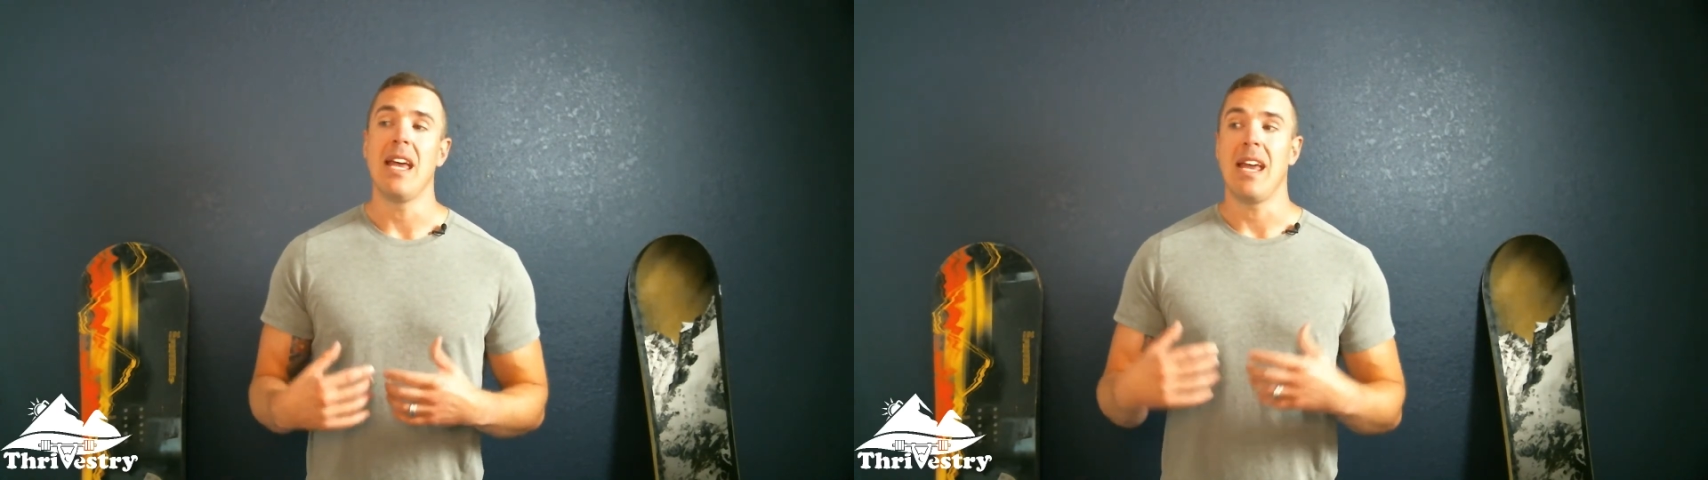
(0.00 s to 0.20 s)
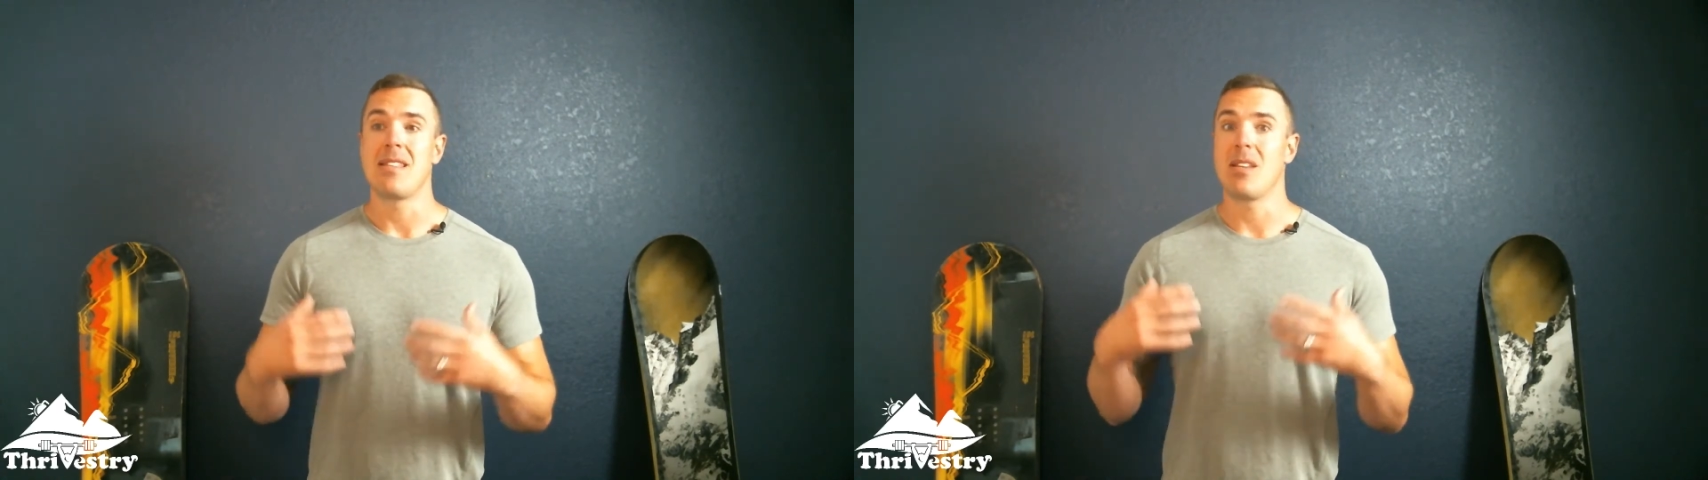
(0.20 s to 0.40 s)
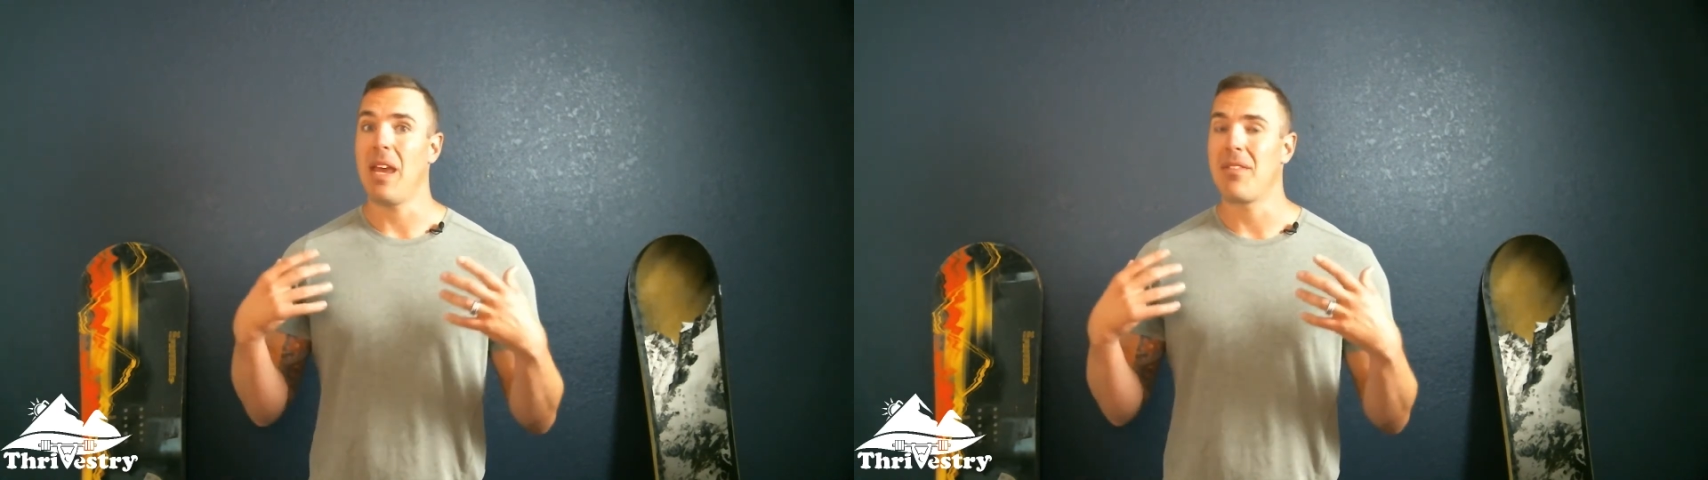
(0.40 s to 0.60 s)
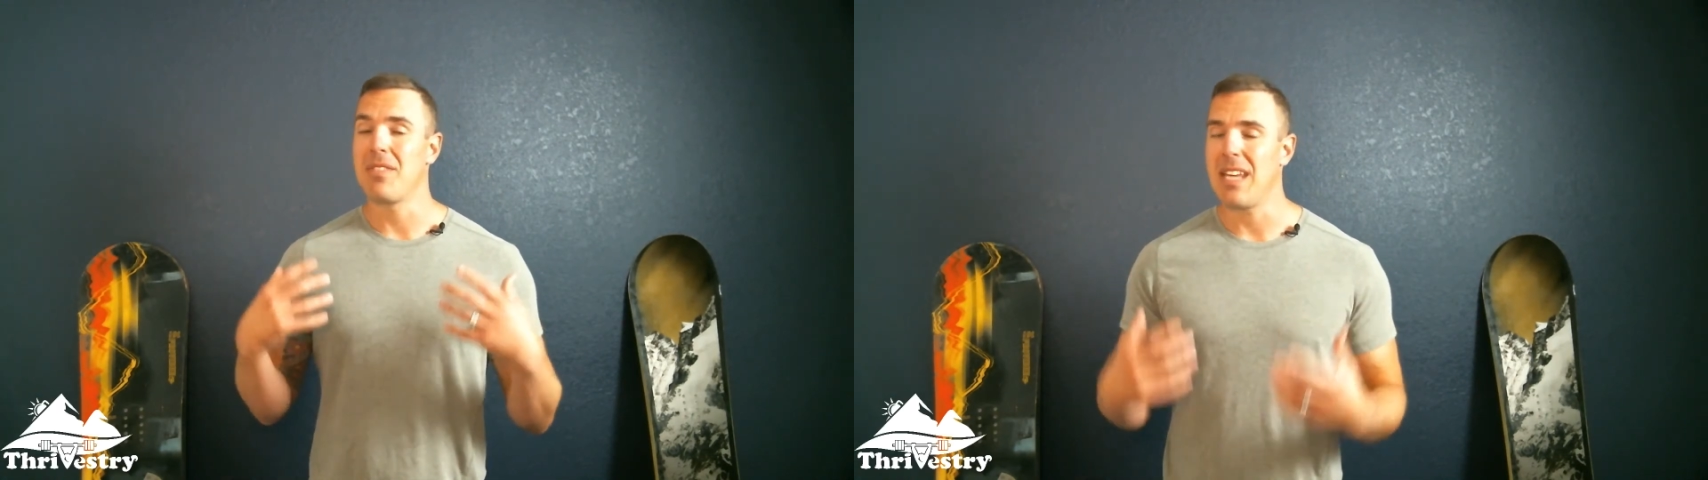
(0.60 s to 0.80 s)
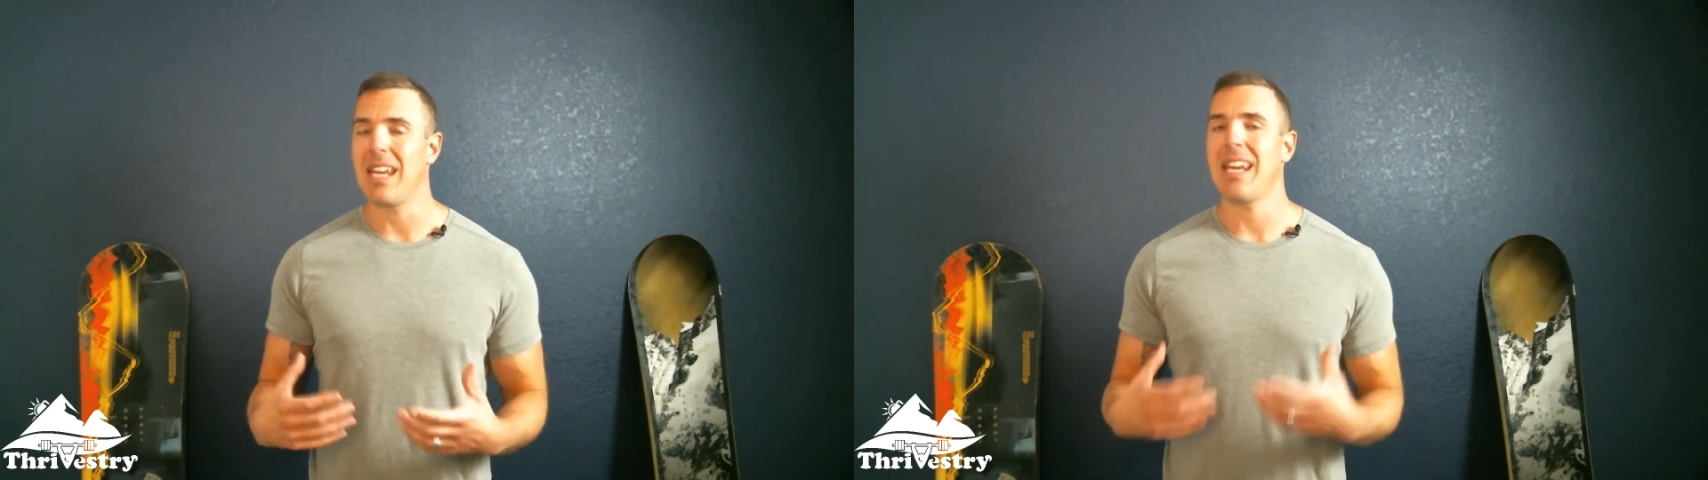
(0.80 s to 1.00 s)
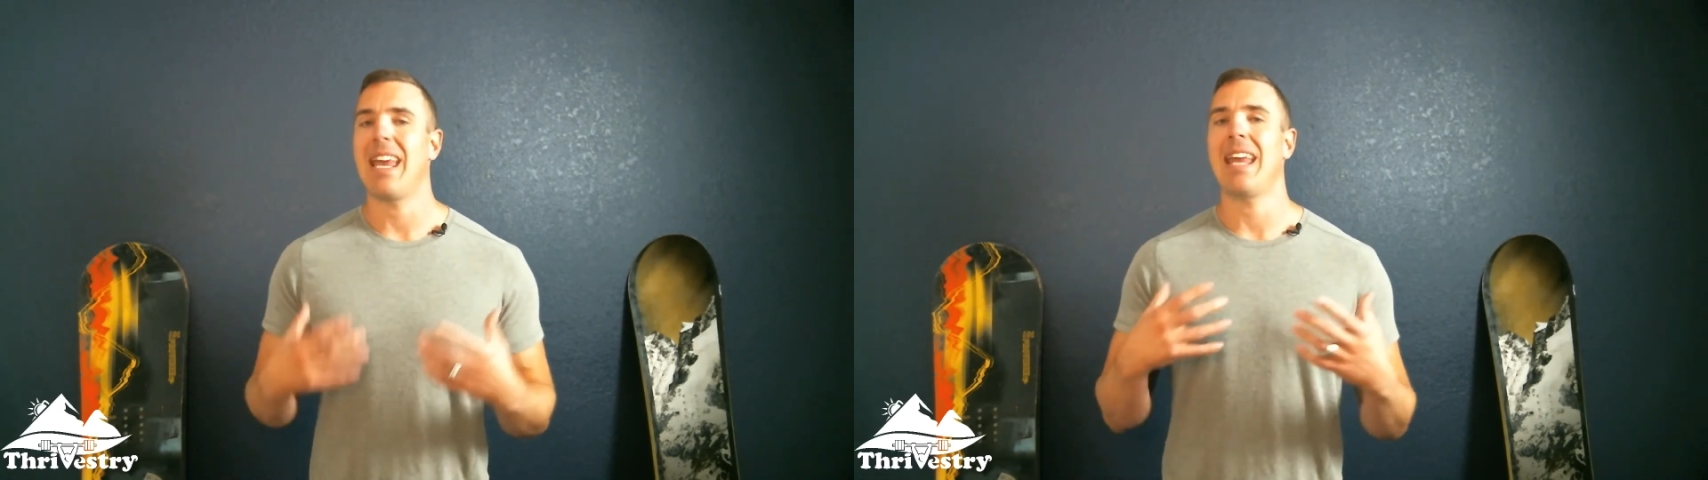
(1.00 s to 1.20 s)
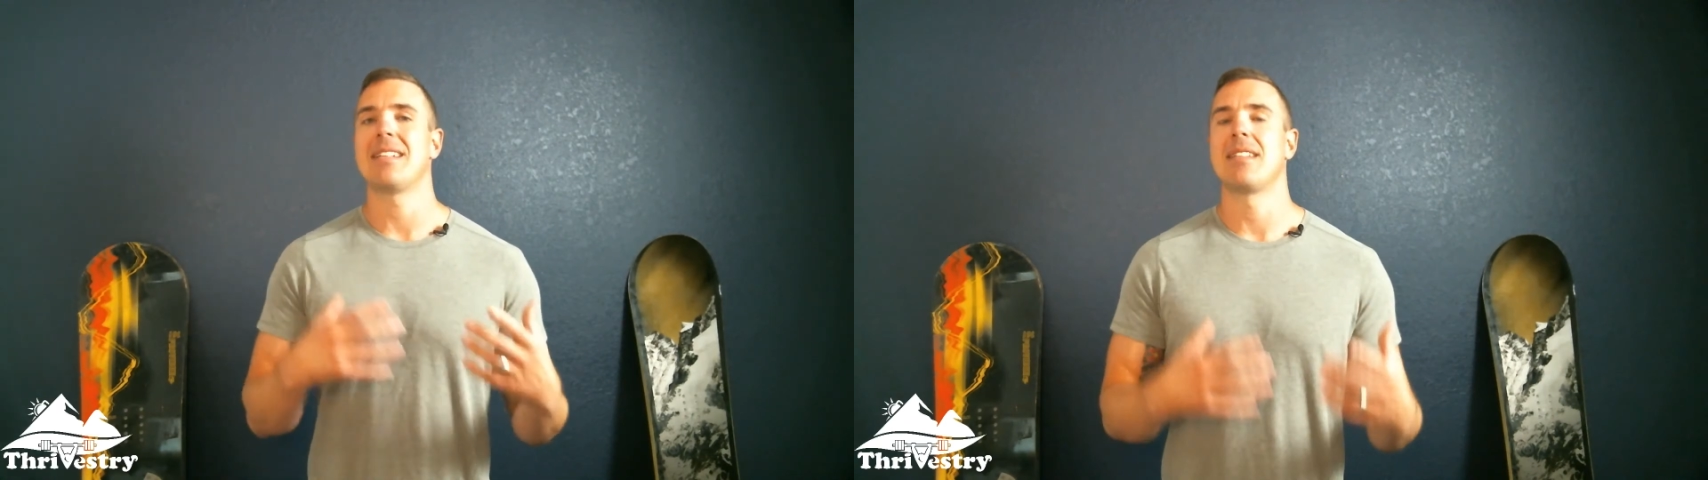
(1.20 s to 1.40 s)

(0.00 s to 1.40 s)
is that we have dedicated